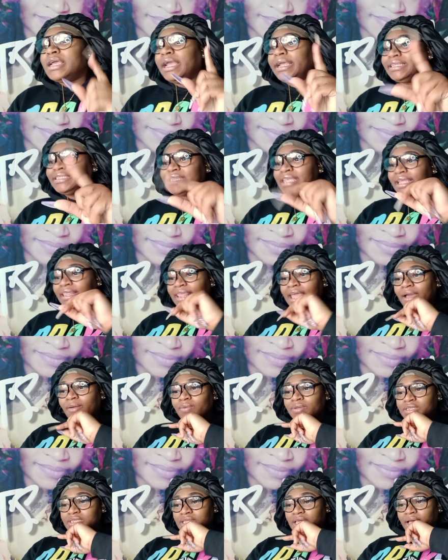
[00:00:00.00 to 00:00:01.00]
And see, that
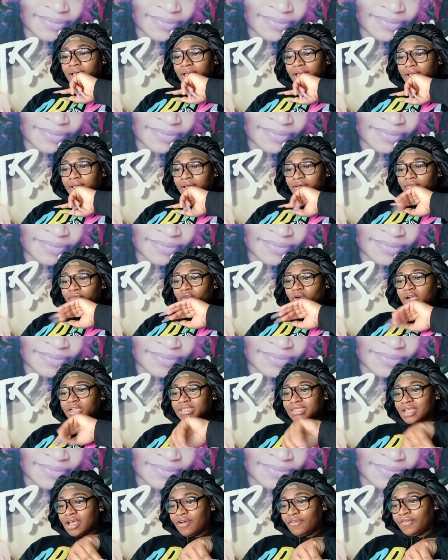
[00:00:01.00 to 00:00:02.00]
was the uh,
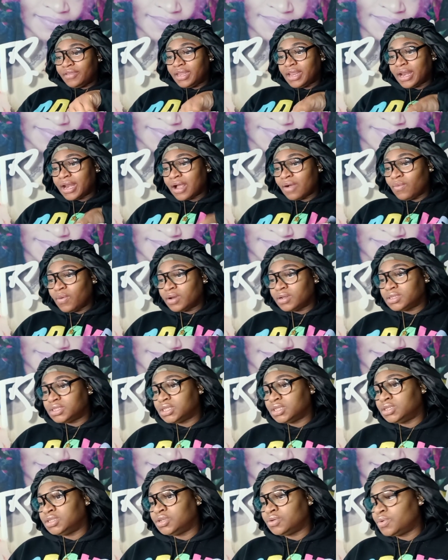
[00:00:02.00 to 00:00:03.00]
voiceover that I wanted
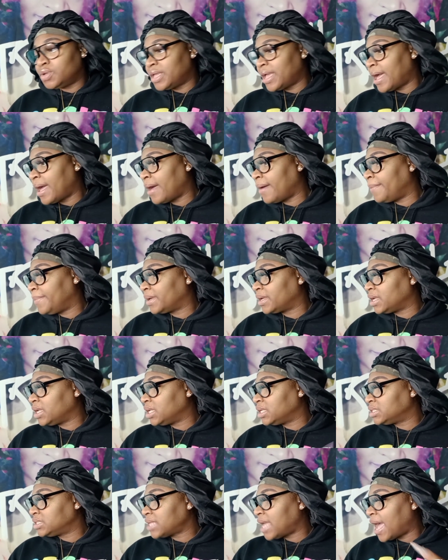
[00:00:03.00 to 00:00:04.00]
to do, y'all,
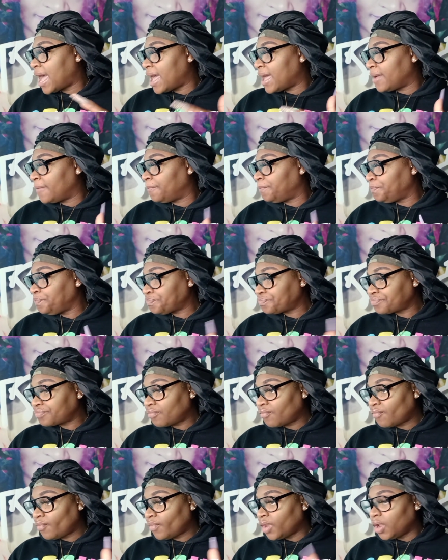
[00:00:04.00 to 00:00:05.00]
because I
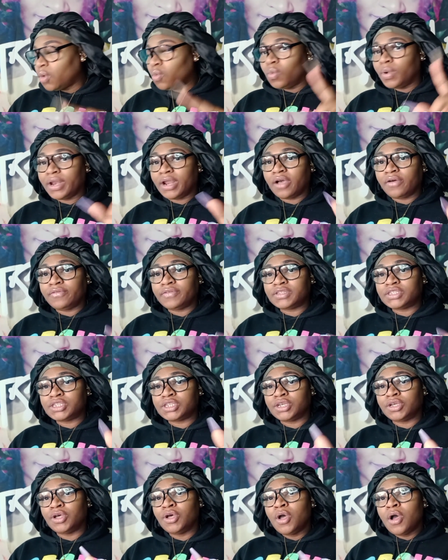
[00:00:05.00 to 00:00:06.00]
went over
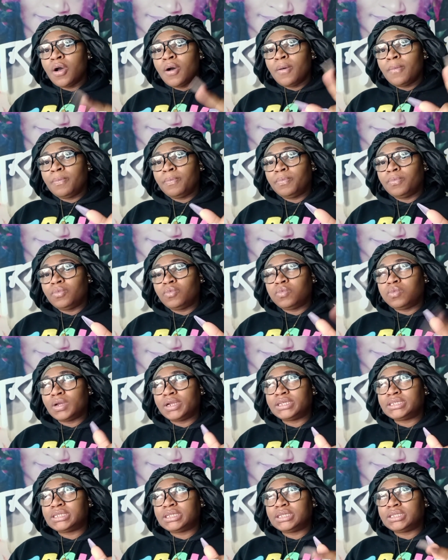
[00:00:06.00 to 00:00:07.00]
to what
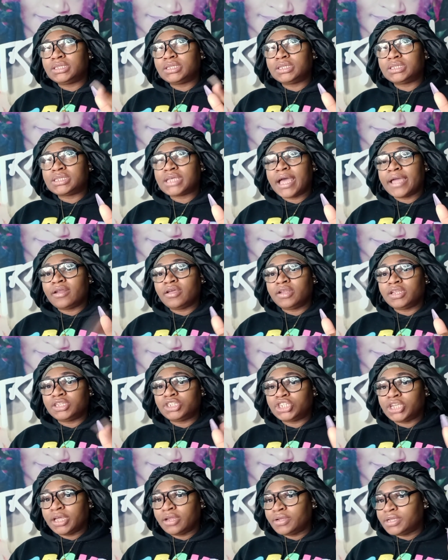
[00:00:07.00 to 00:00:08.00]
is it? The title of the
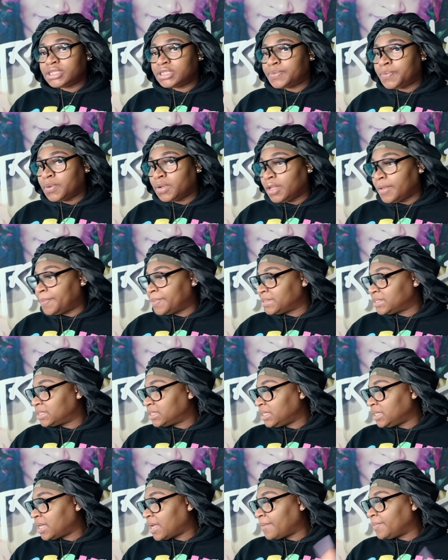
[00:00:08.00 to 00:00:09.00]
channel is Pull Up a
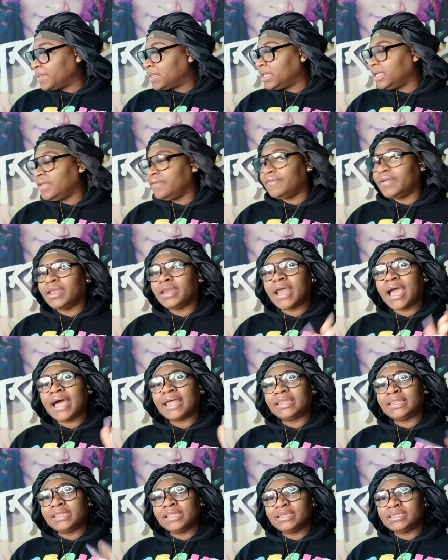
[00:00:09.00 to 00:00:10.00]
Seat, I believe. And
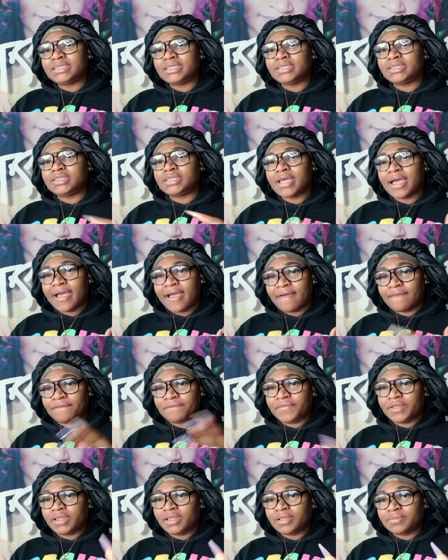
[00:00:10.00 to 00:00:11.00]
I listened to how
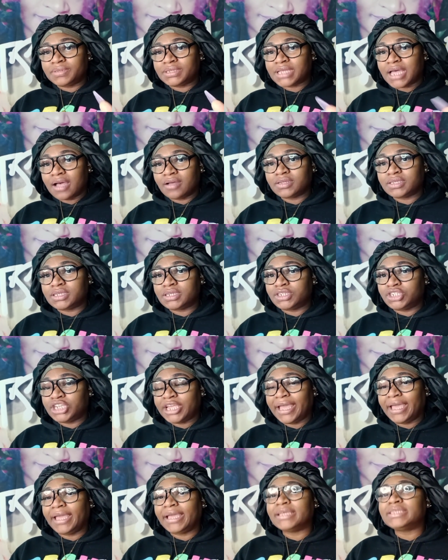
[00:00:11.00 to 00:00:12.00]
Philip talks to
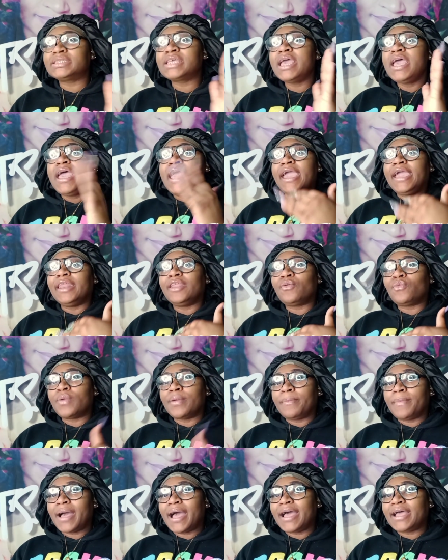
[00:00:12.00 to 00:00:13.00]
Jazz, and it
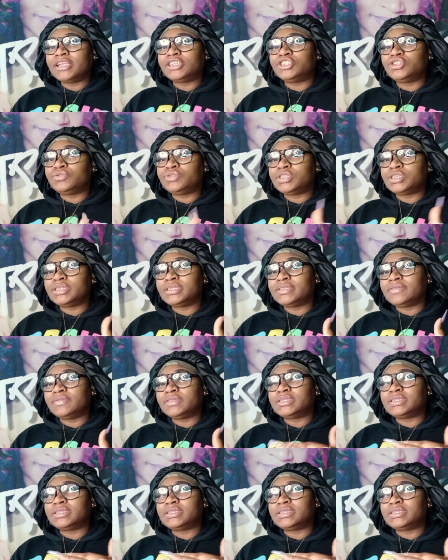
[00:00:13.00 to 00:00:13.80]
reminds you to